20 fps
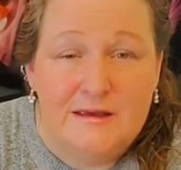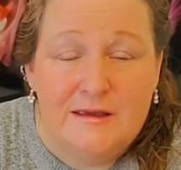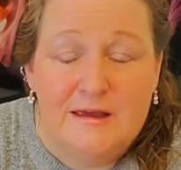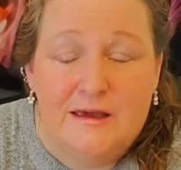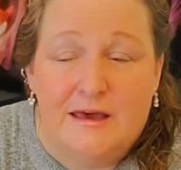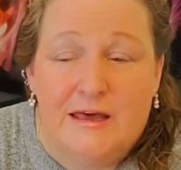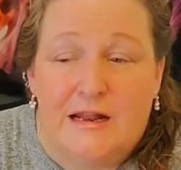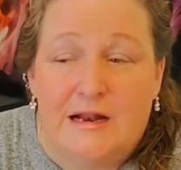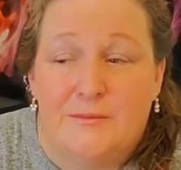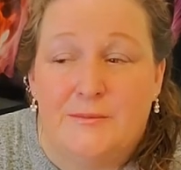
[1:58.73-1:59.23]

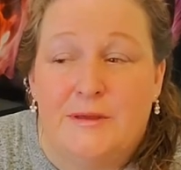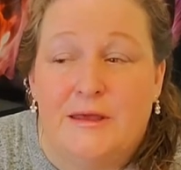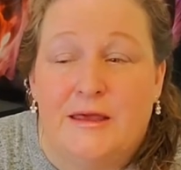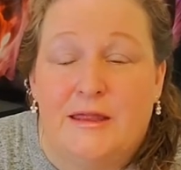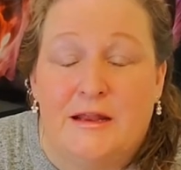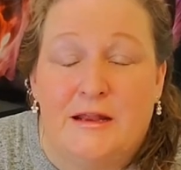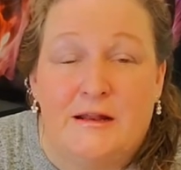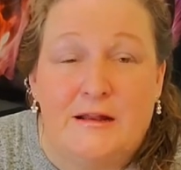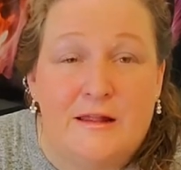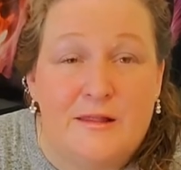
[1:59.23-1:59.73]
and I'll be
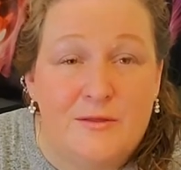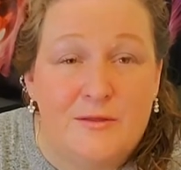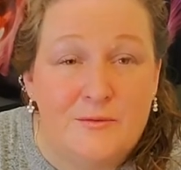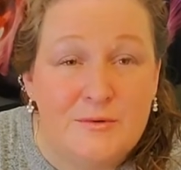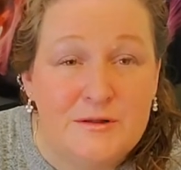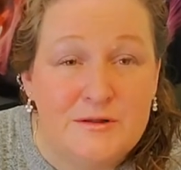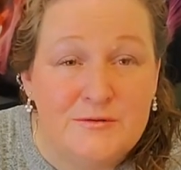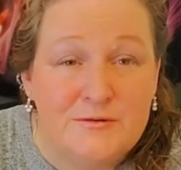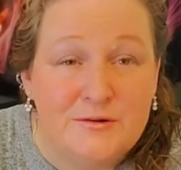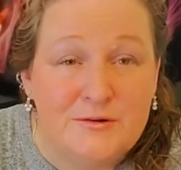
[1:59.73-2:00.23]
getting another
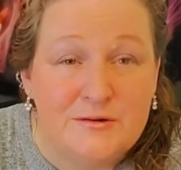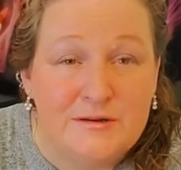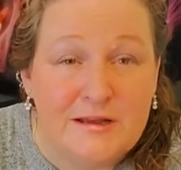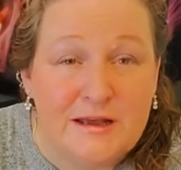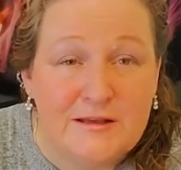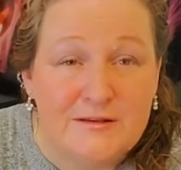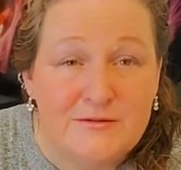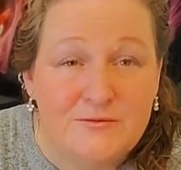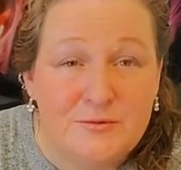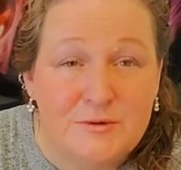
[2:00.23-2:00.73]
one of her
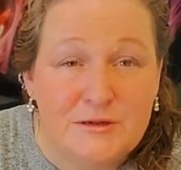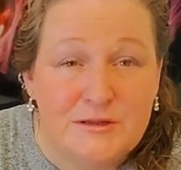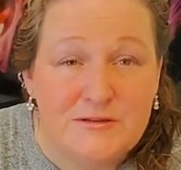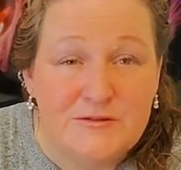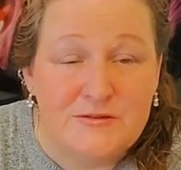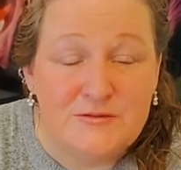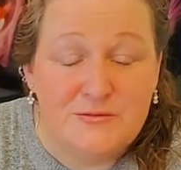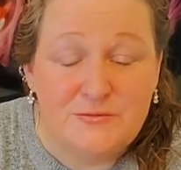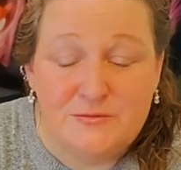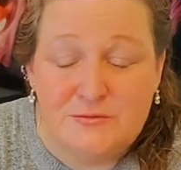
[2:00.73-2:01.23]
decks pretty
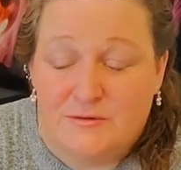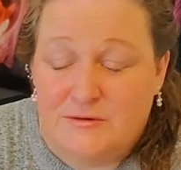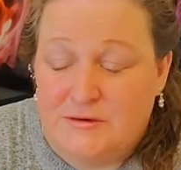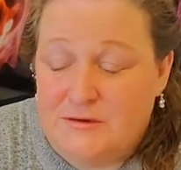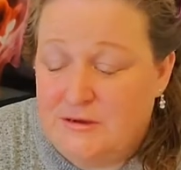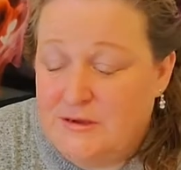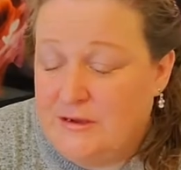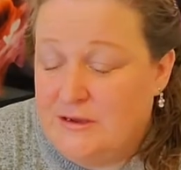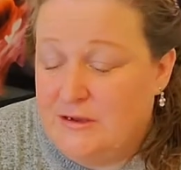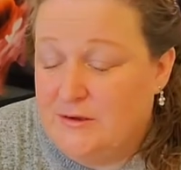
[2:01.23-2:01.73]
soon.
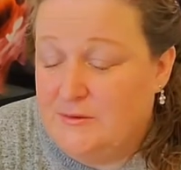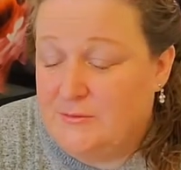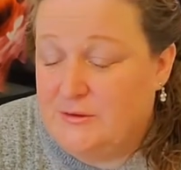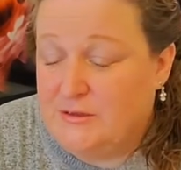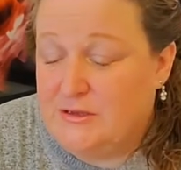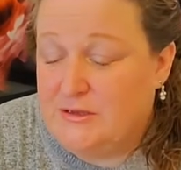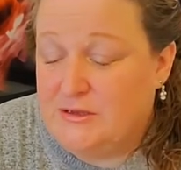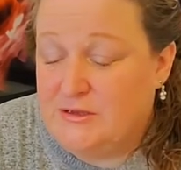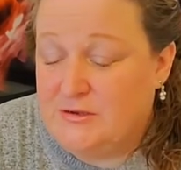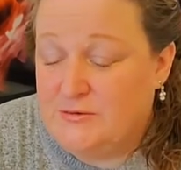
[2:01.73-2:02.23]

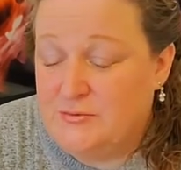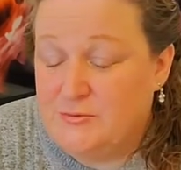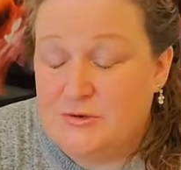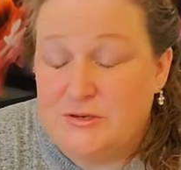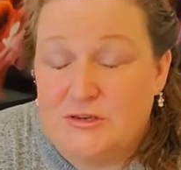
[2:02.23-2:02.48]
But this one